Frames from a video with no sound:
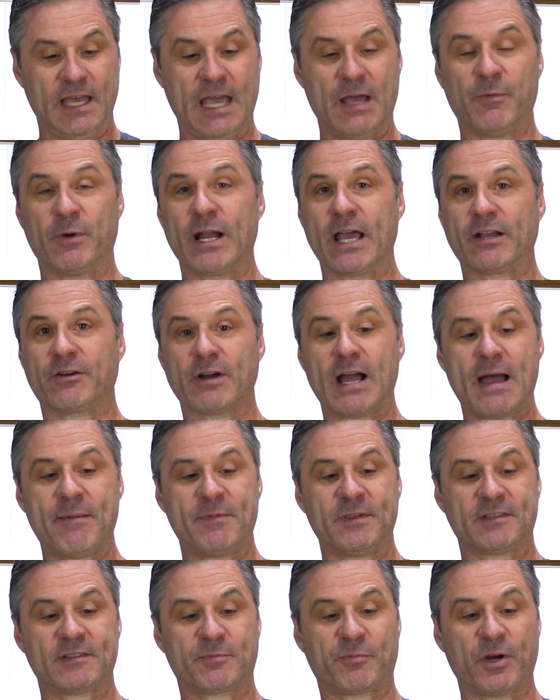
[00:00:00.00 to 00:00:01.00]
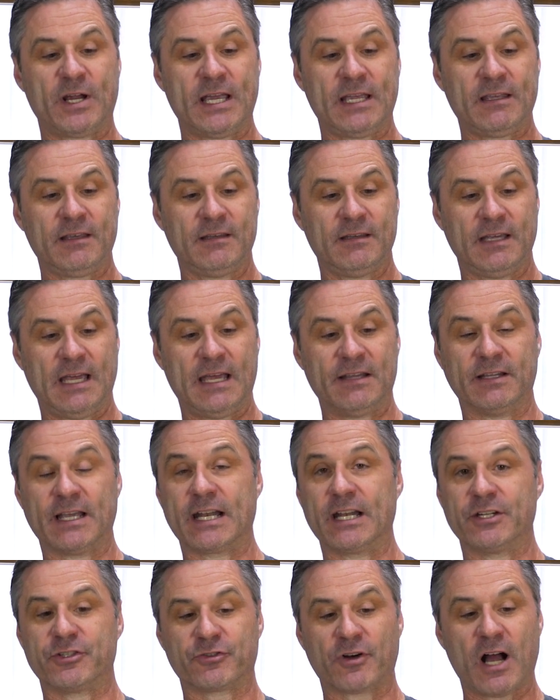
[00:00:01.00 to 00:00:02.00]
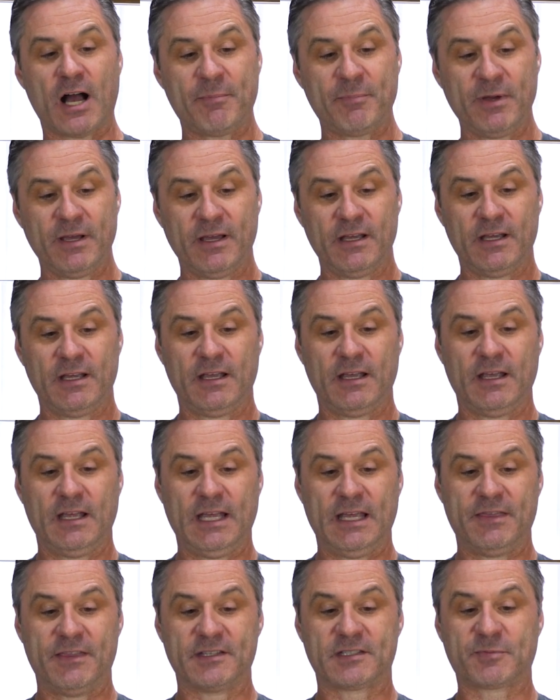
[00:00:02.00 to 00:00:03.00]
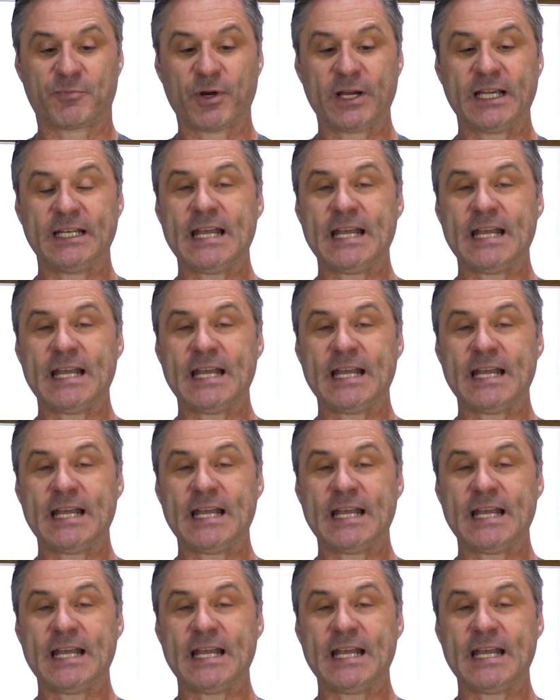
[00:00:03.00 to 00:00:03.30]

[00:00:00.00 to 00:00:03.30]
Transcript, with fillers: and when I grab the spring and let it drop, the spring